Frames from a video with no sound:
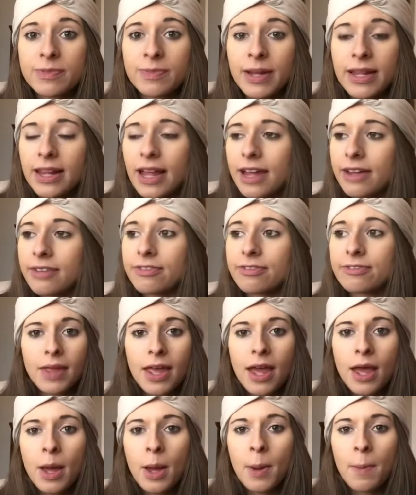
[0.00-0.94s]
of my life.
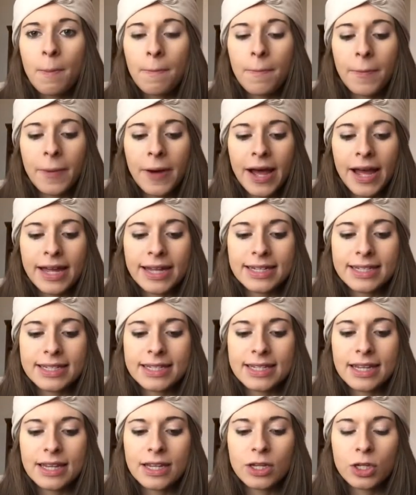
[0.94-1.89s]
But
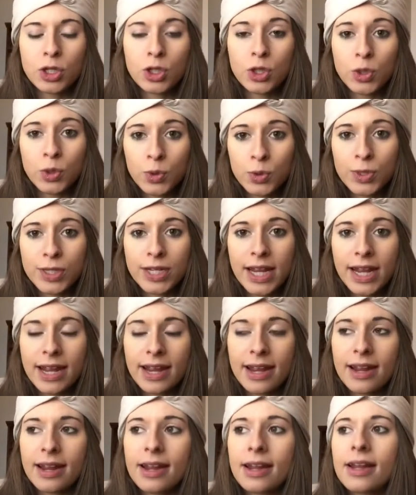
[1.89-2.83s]

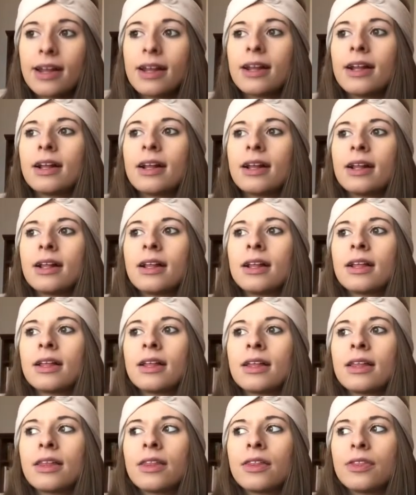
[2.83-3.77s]
Tuesday,
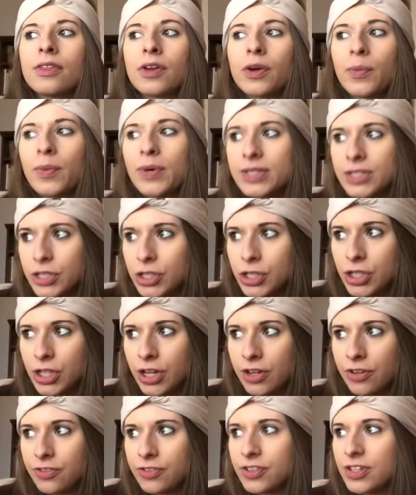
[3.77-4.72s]
there was a
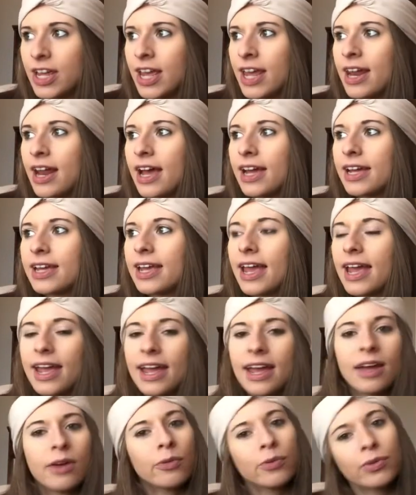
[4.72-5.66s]
shift, and I
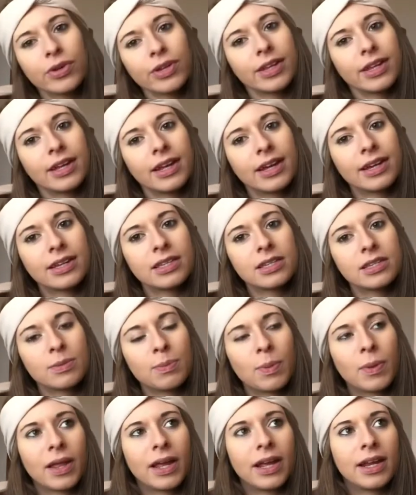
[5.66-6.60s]
can't really
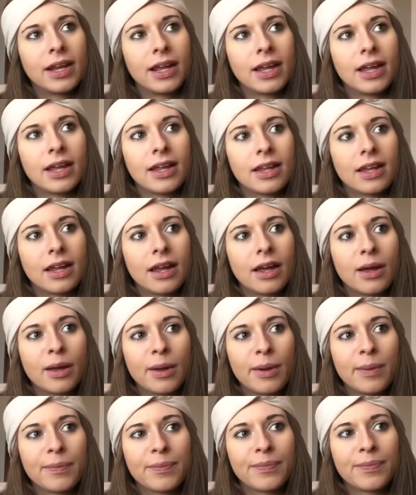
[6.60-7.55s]
explain it.
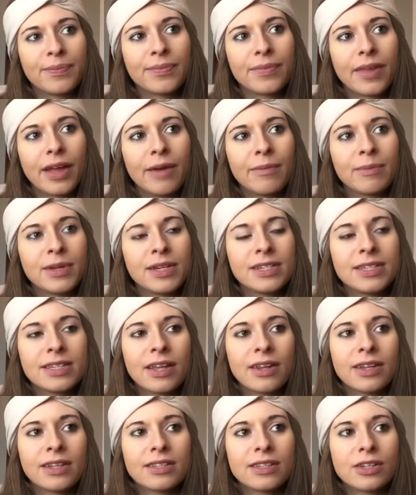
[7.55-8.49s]
I'm gonna
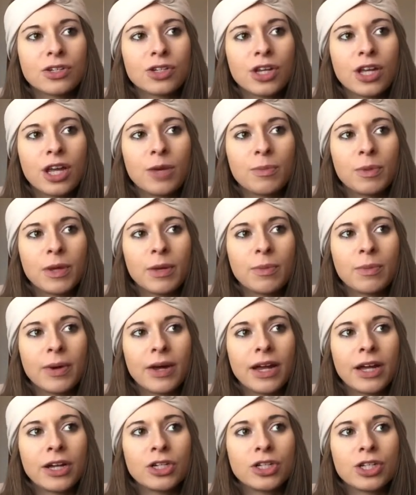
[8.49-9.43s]
sound like such a hippie,
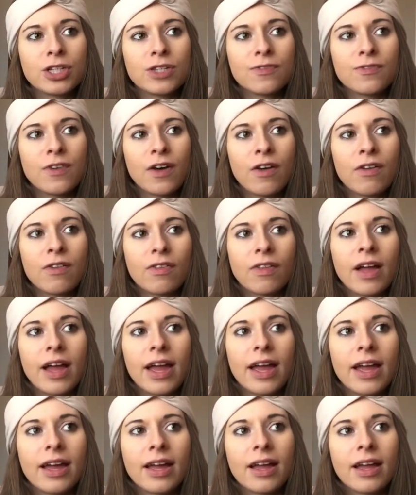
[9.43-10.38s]
but I just felt
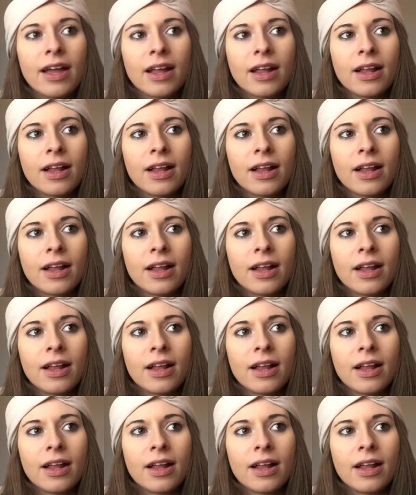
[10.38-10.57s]
like